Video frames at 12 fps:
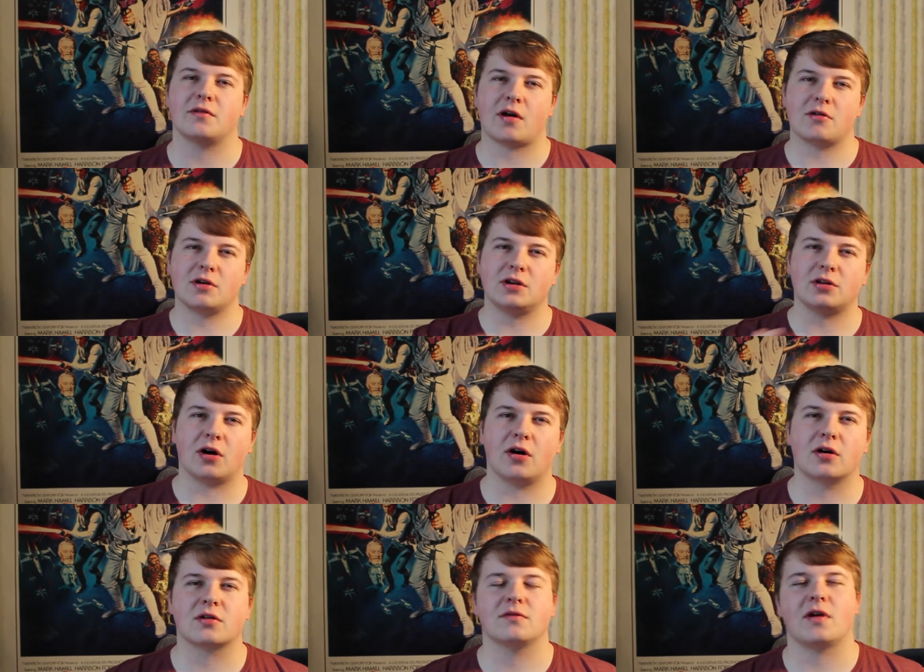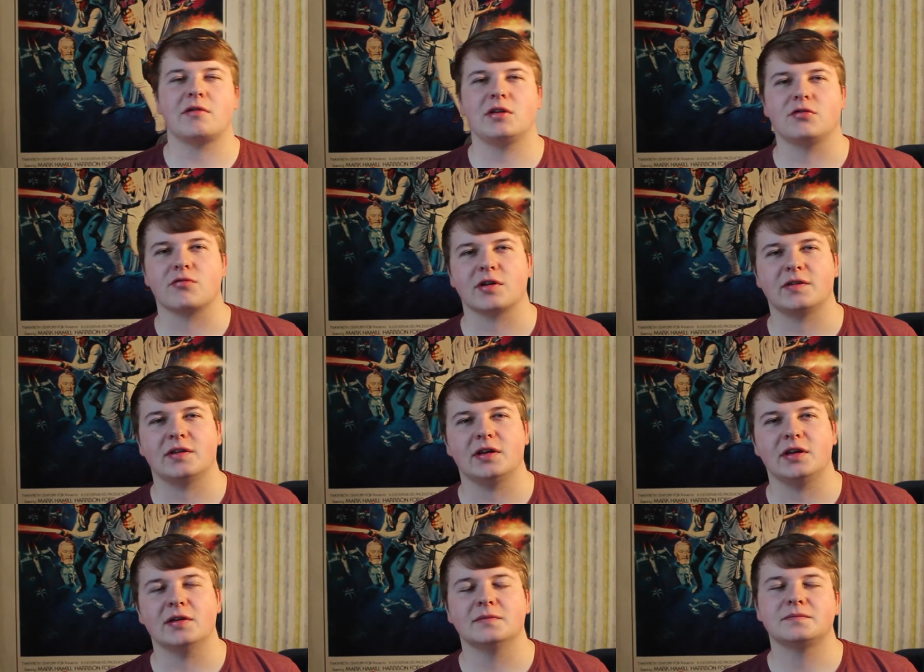very dark, very
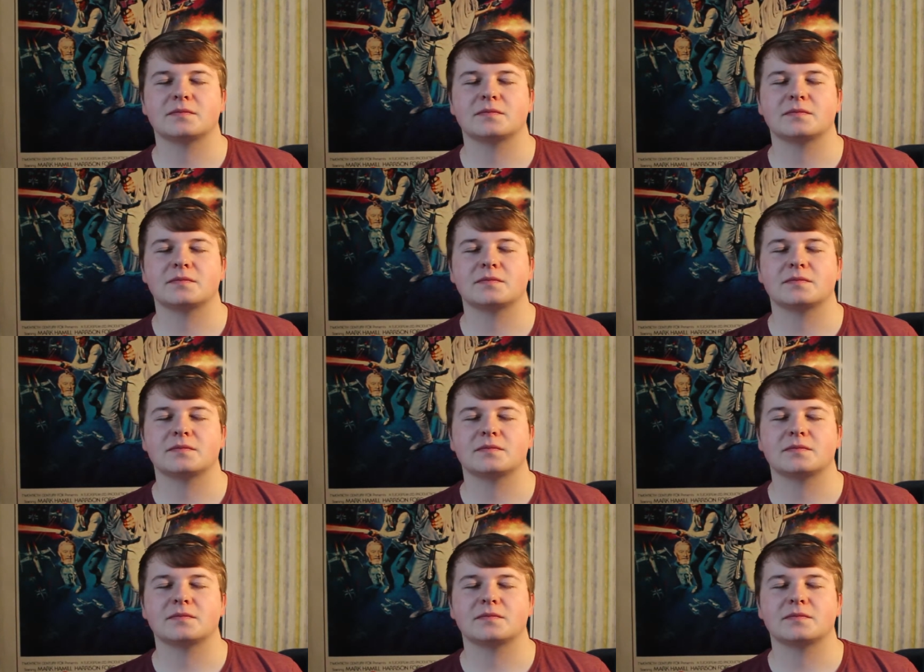gritty,